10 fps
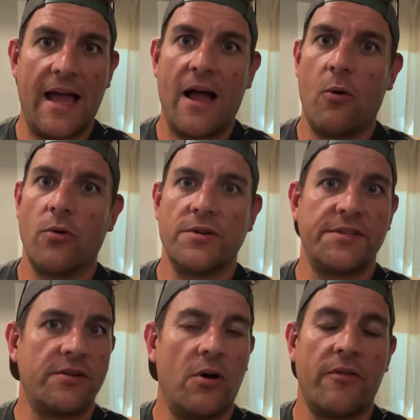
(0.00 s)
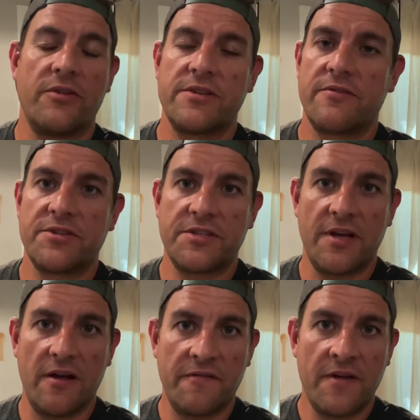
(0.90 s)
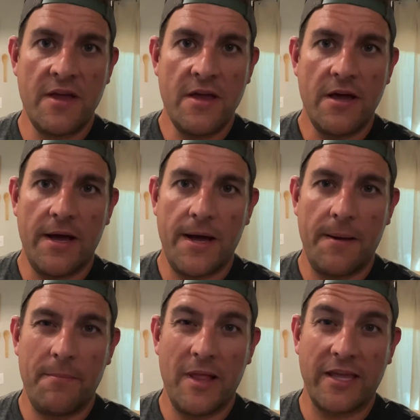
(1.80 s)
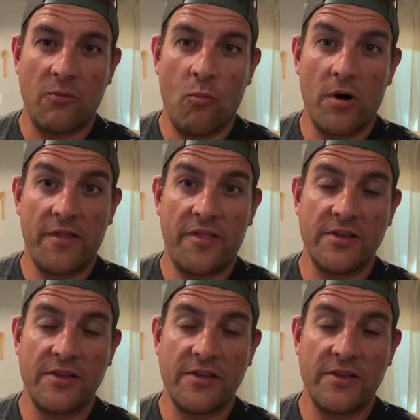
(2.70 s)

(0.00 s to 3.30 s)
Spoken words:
hours and all that other stuff. Like one of the